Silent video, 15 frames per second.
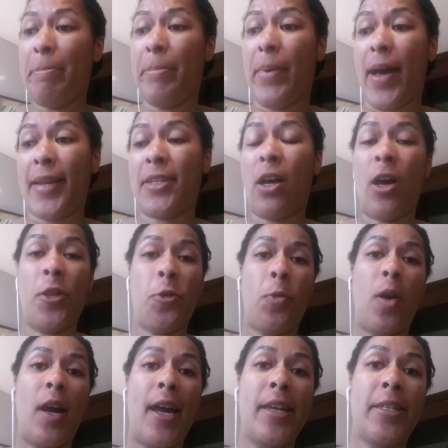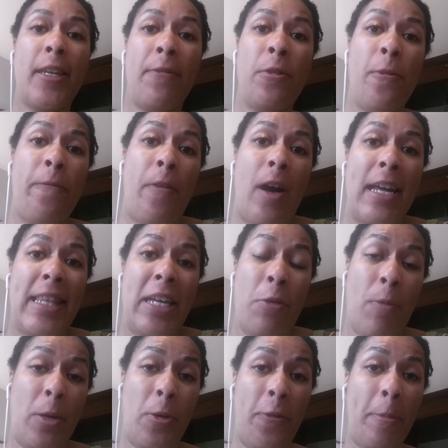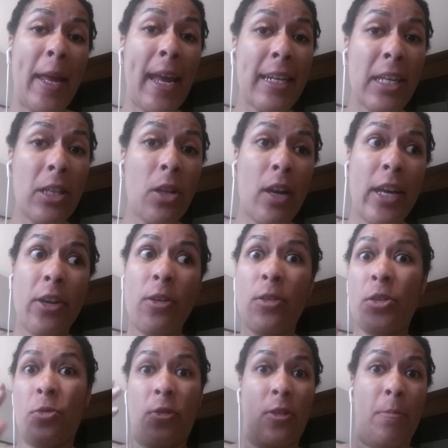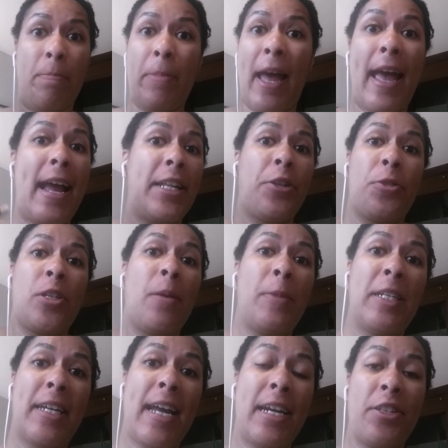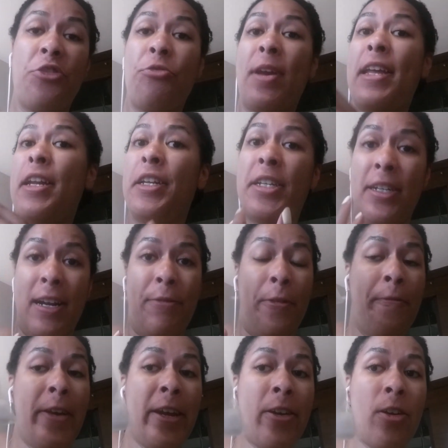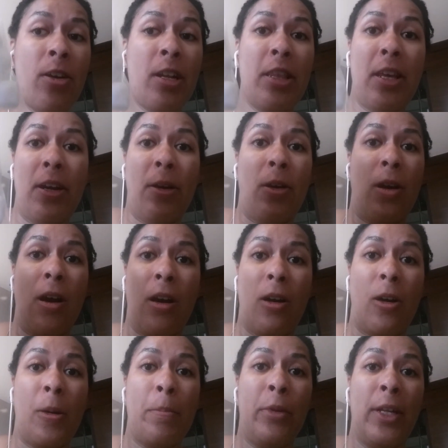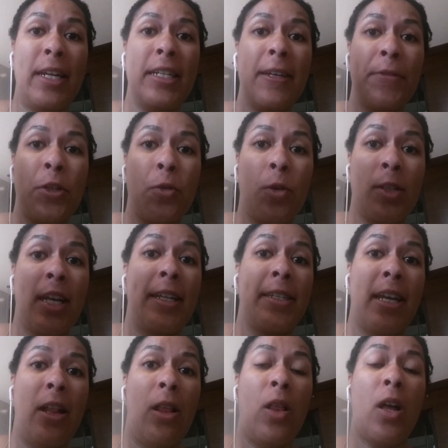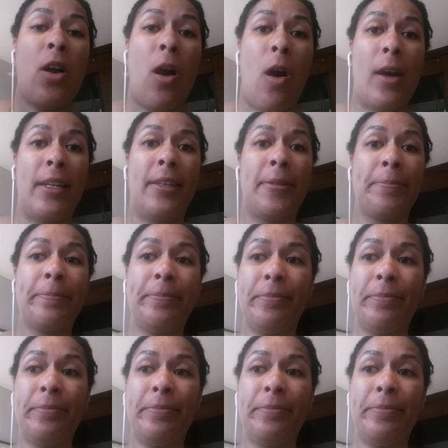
But otherwise, if you find that you run out of panty liners or pads or something to catch the drainage, never fear. There are plenty of stores that sell cotton.